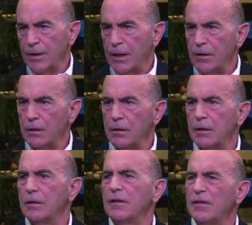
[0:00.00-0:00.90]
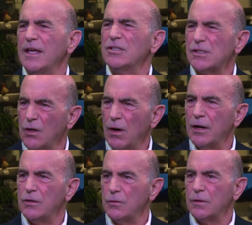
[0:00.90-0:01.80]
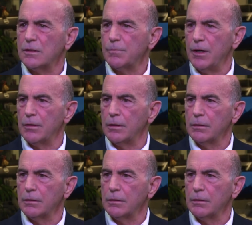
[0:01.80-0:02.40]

and they they just know how to do things better.